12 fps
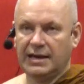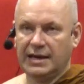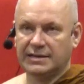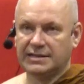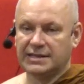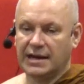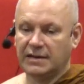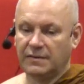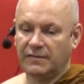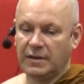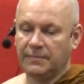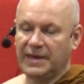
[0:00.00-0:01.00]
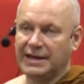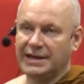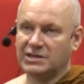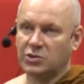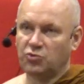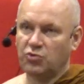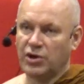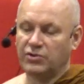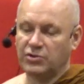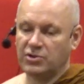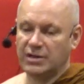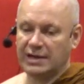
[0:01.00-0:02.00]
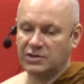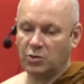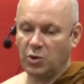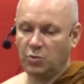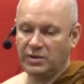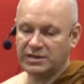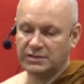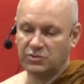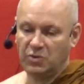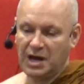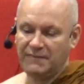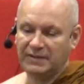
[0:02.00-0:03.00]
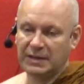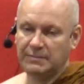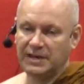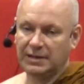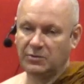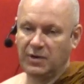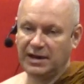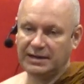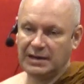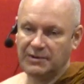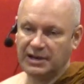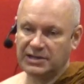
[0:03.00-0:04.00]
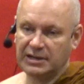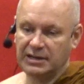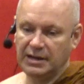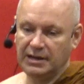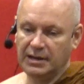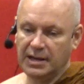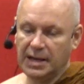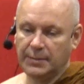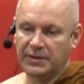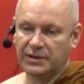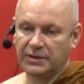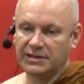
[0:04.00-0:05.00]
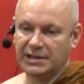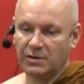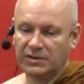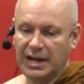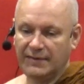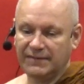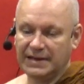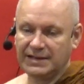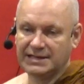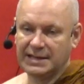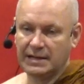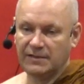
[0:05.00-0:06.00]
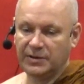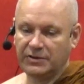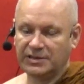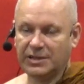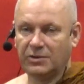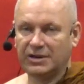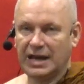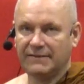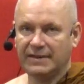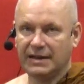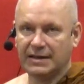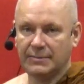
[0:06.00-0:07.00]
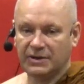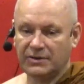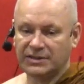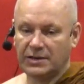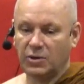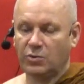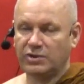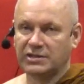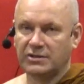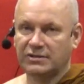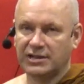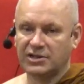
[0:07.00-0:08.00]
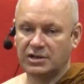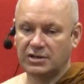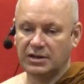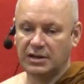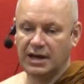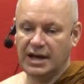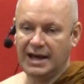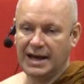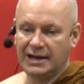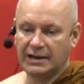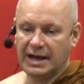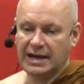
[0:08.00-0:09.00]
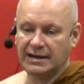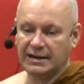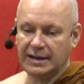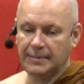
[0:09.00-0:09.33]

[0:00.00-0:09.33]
inside of them that is a rudder that is always driving them in the right direction, uh, because they don't have that self, because they don't have that, because they're always conditioned, uh, and and